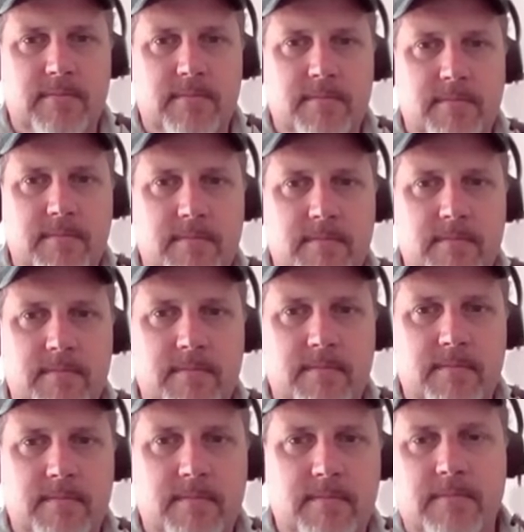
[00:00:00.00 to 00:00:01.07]

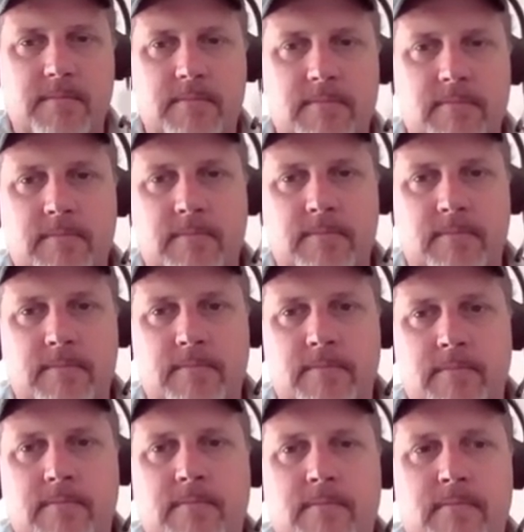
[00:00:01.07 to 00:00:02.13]

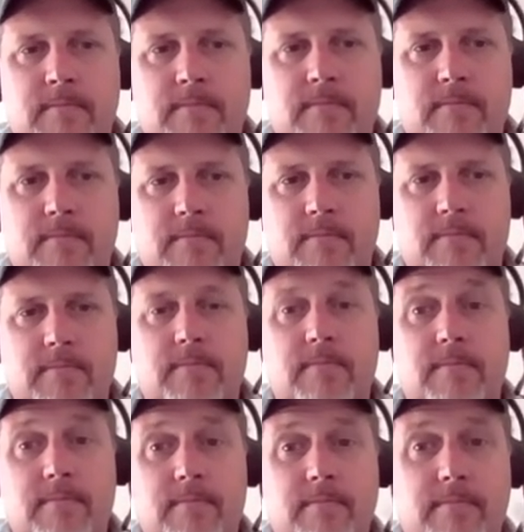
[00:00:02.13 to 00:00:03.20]

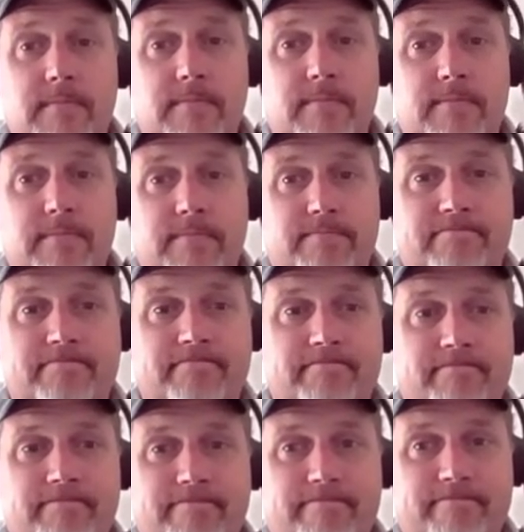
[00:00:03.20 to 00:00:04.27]

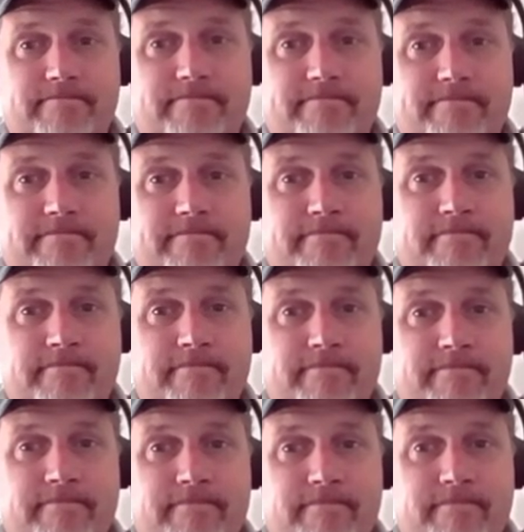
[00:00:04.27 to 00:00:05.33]

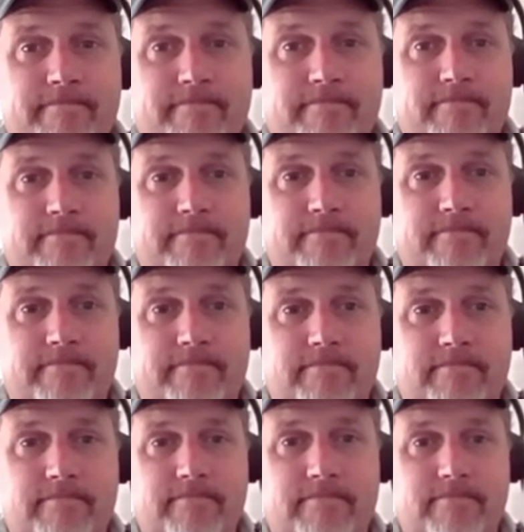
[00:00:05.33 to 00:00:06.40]

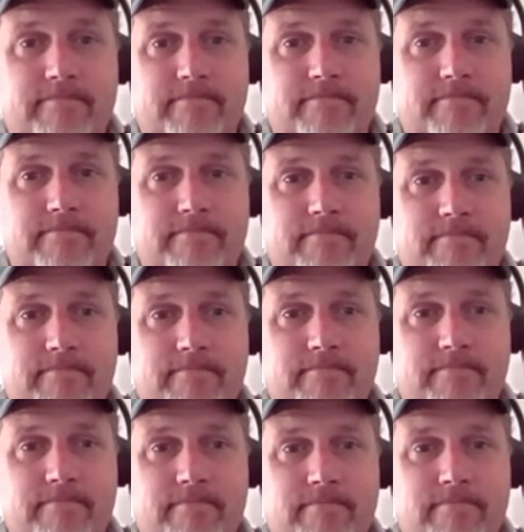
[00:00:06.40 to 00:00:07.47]

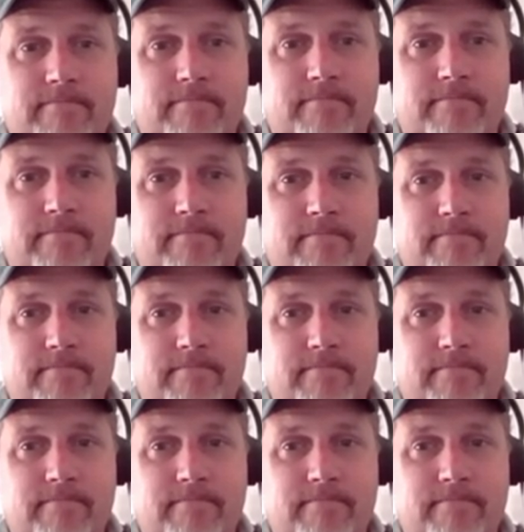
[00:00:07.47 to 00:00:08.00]
No words are spoken by the person on screen.